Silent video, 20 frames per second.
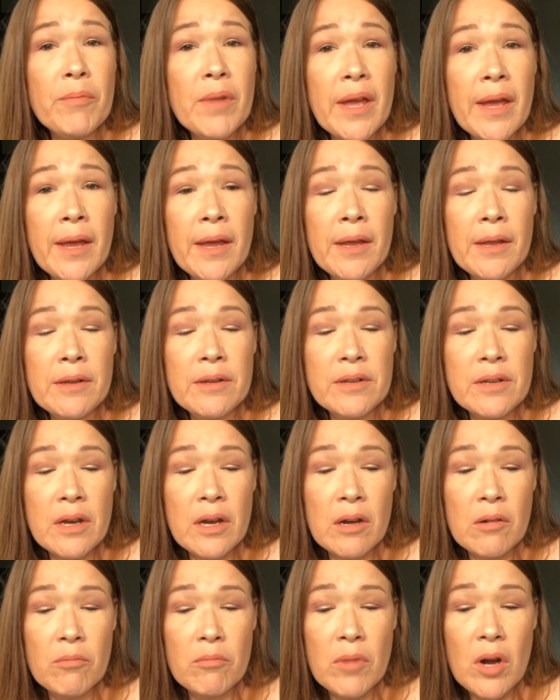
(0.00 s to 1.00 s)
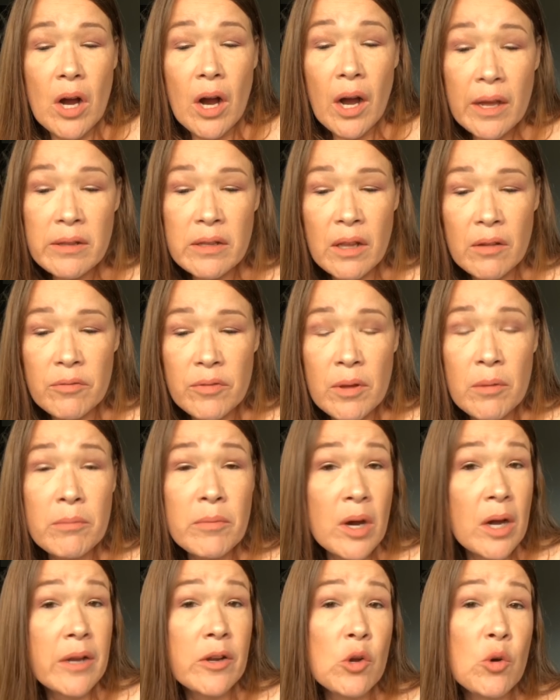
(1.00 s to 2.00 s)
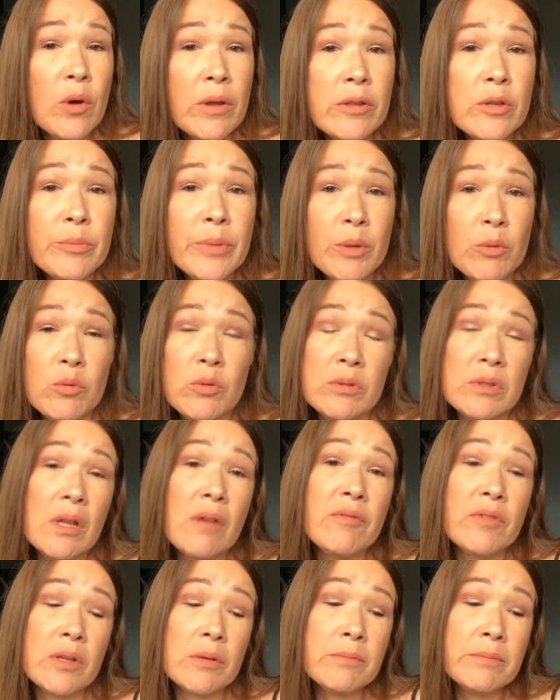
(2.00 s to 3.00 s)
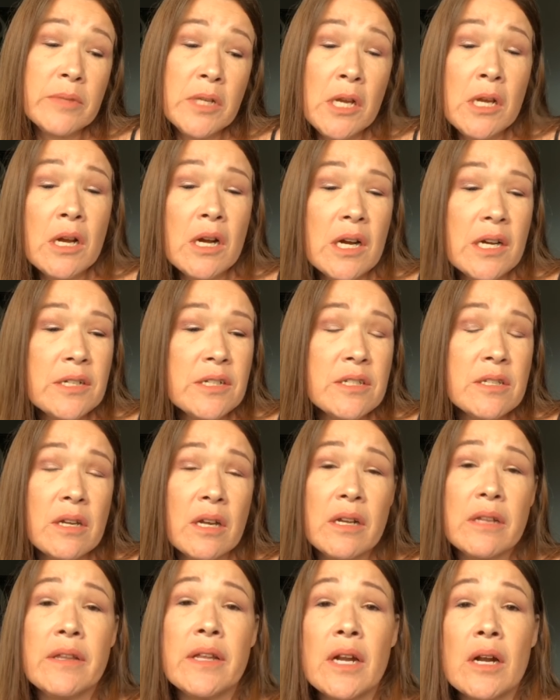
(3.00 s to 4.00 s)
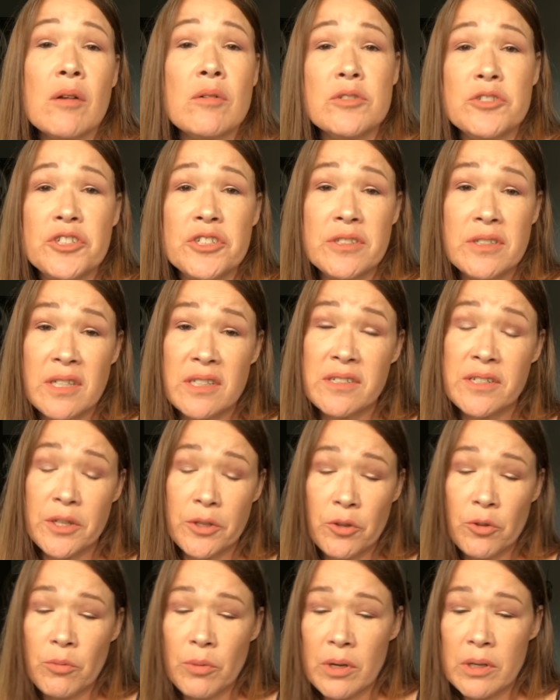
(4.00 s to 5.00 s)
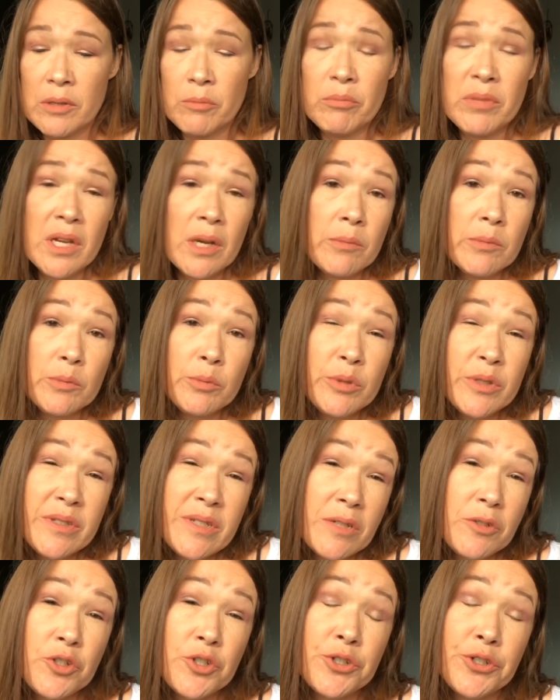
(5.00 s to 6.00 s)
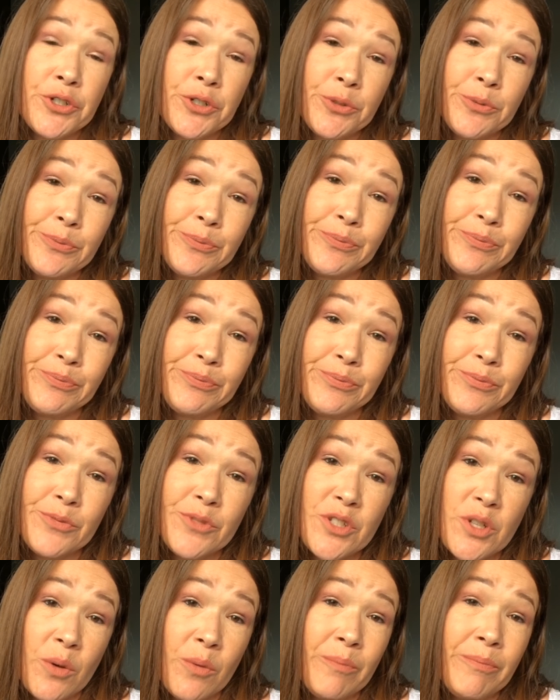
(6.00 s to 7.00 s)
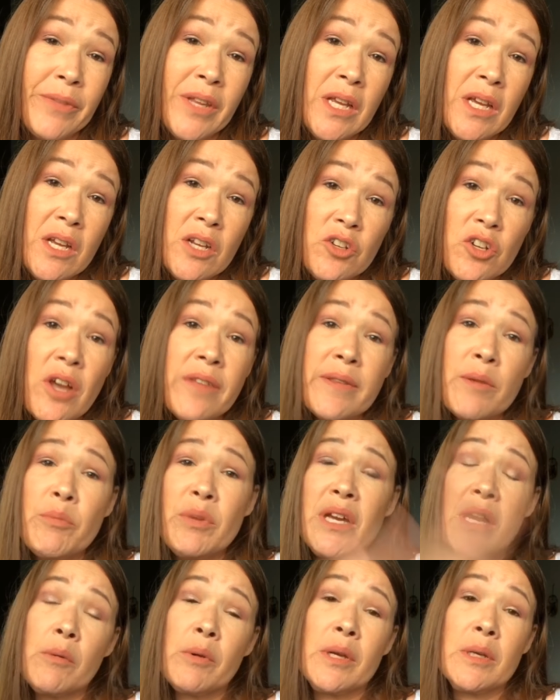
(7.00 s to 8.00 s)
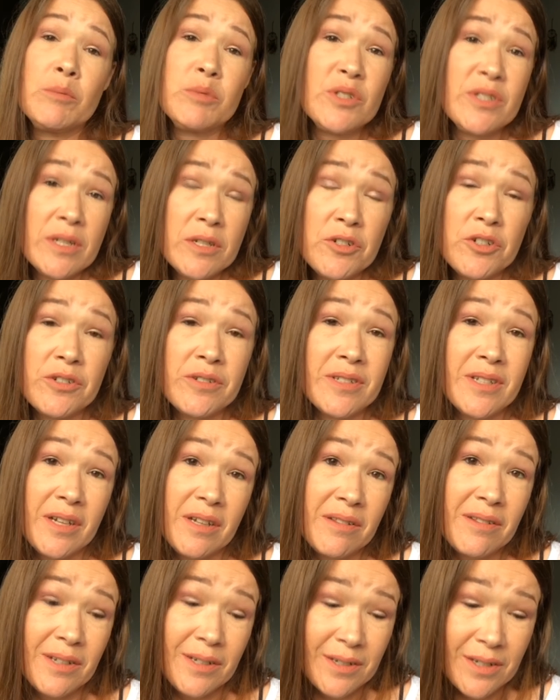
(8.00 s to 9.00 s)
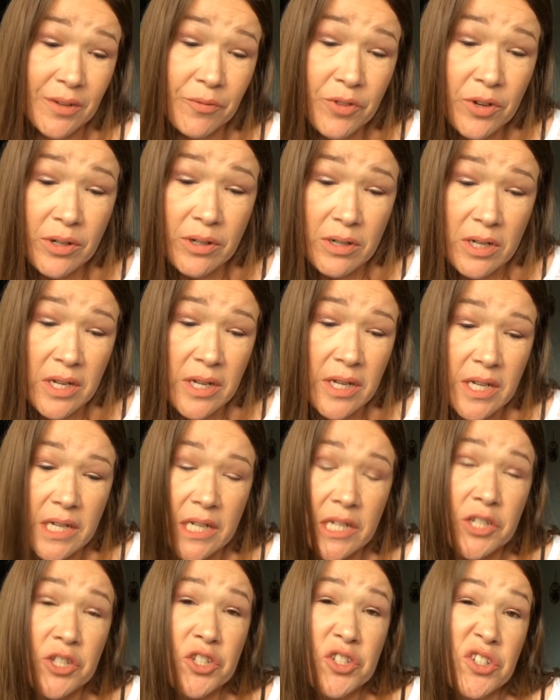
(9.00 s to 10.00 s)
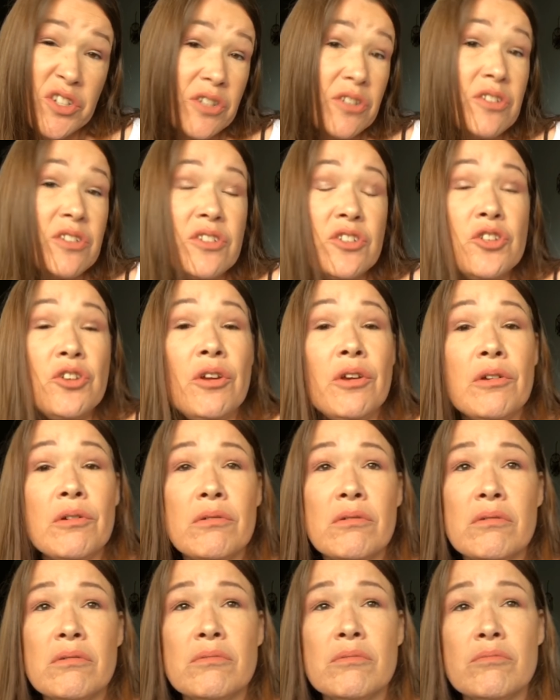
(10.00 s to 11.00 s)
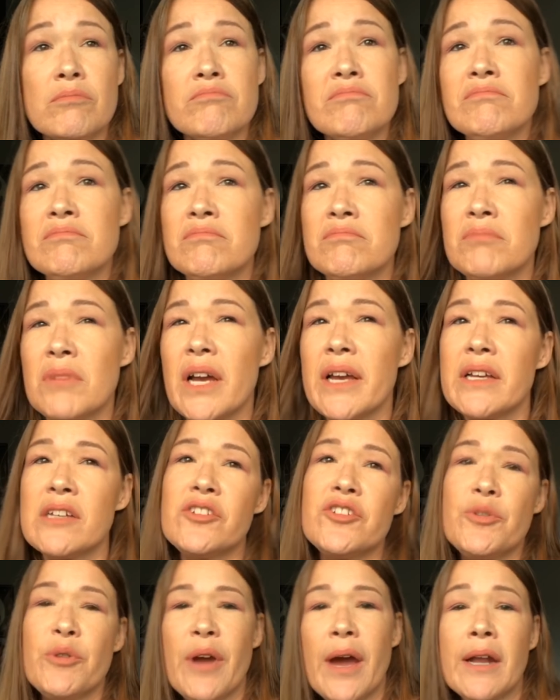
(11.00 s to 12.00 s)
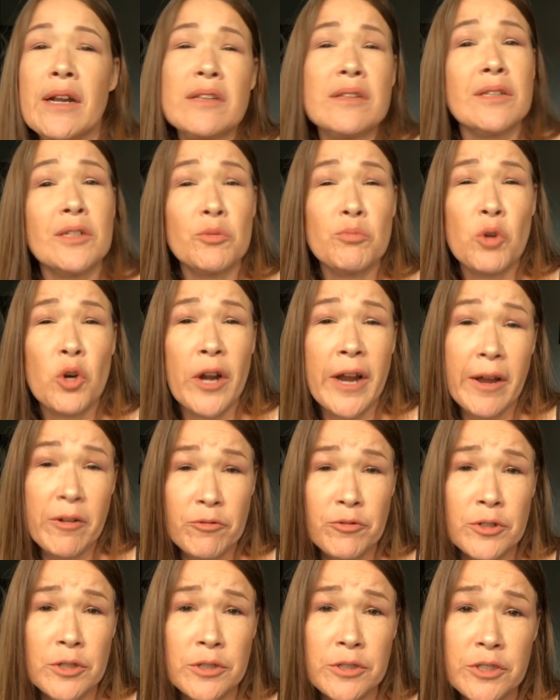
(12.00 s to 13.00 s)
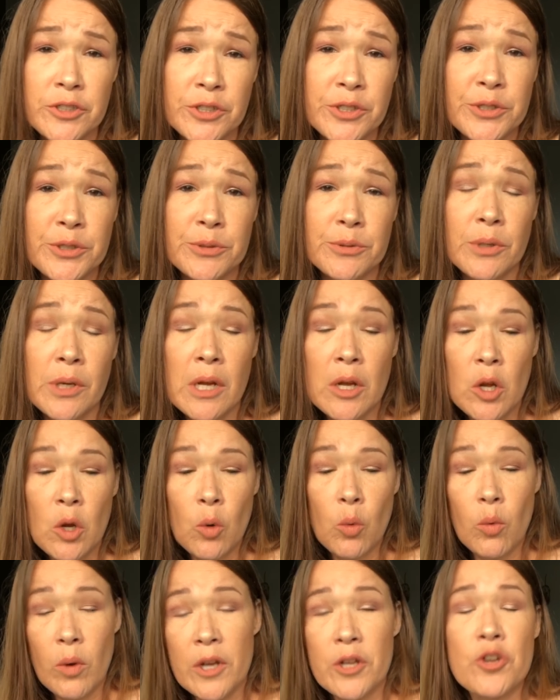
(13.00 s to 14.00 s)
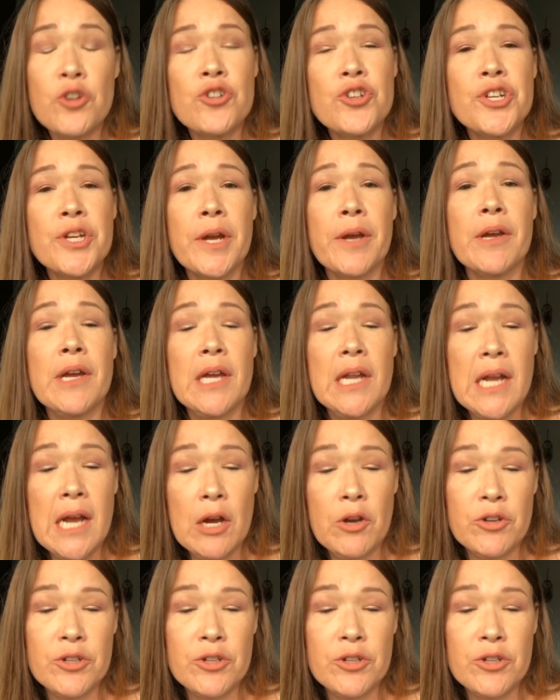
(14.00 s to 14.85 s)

and I love them, I know other people will love them, I decided that I would just continue on and become a presenter too. So, not that becoming a presenter is anything different, it's just I guess you add a little more effort to what you're sharing and how